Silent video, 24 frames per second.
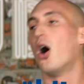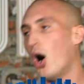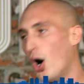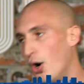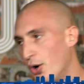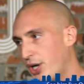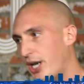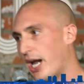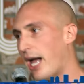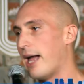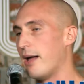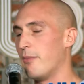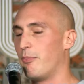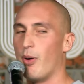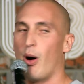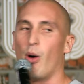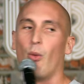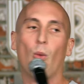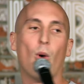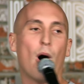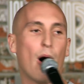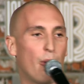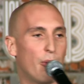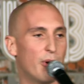Okay, but
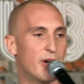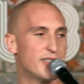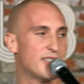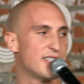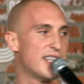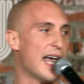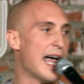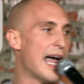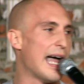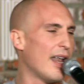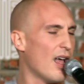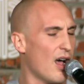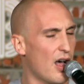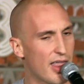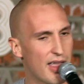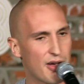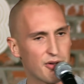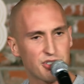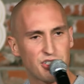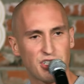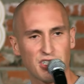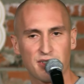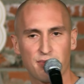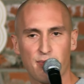what was that? Oh, that
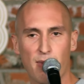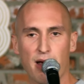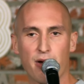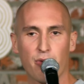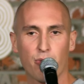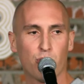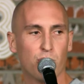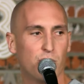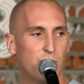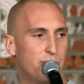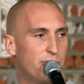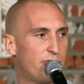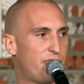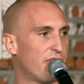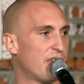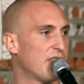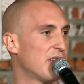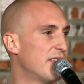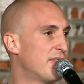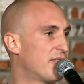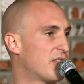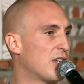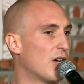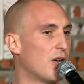was just my room full
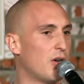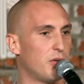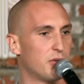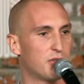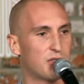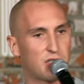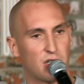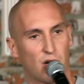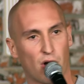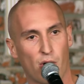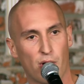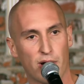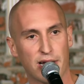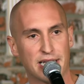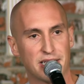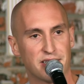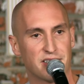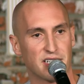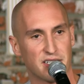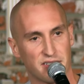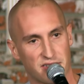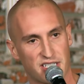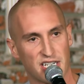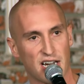of gold coins.
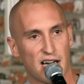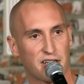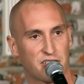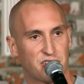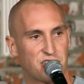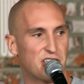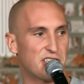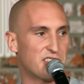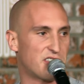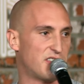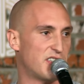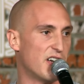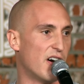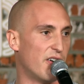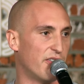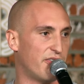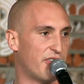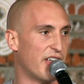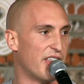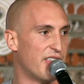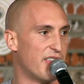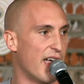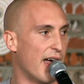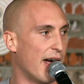A duck just dove
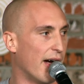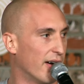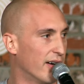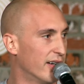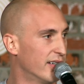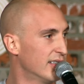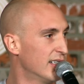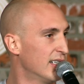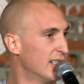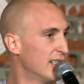in there.